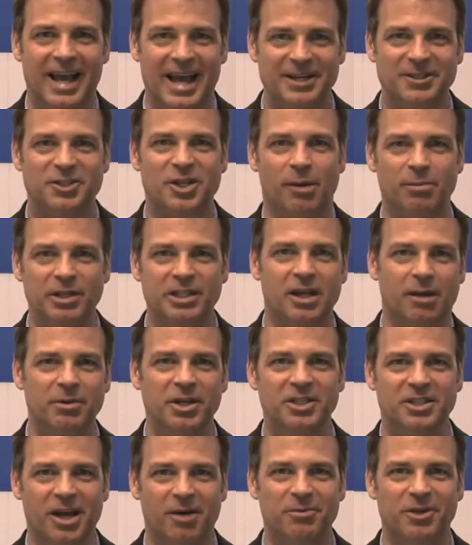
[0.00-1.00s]
at
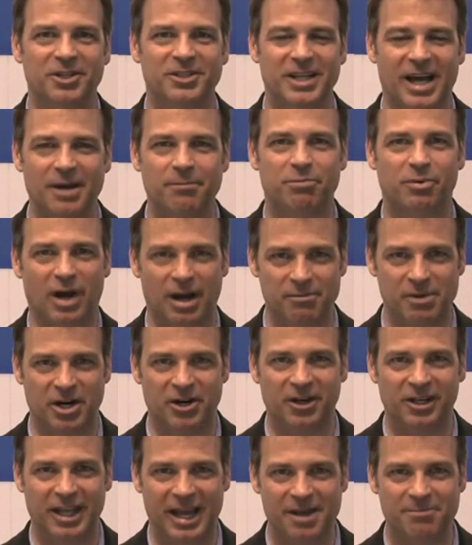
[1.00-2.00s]

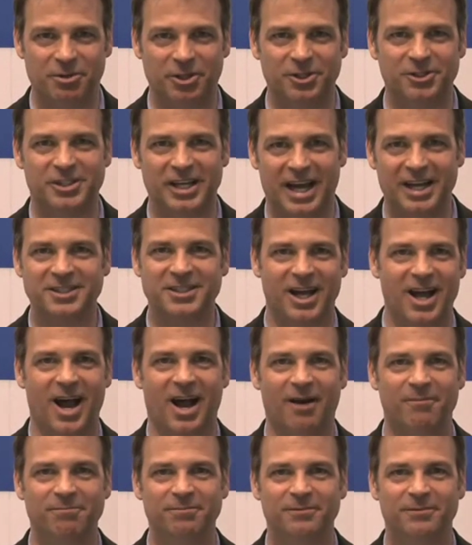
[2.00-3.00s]

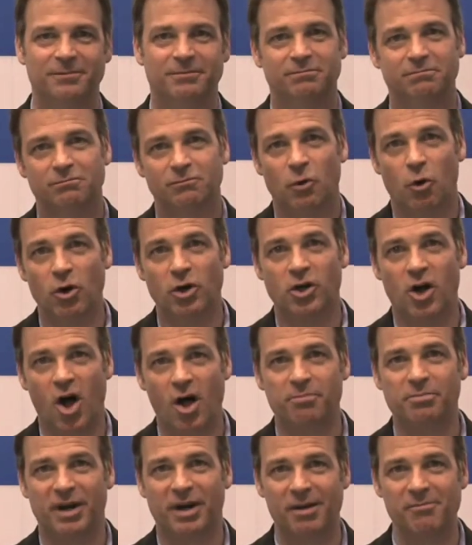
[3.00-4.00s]
www.primeralabel.com or
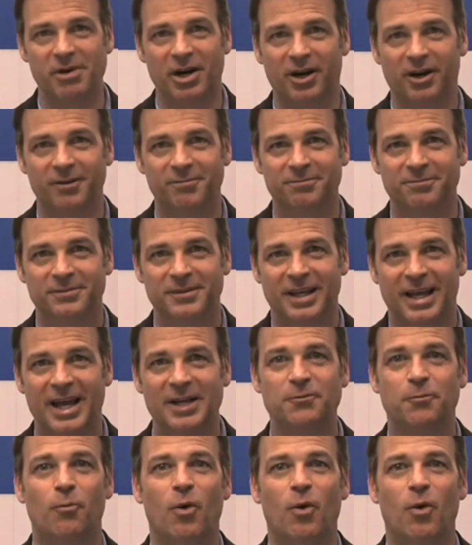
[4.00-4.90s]
call Primera at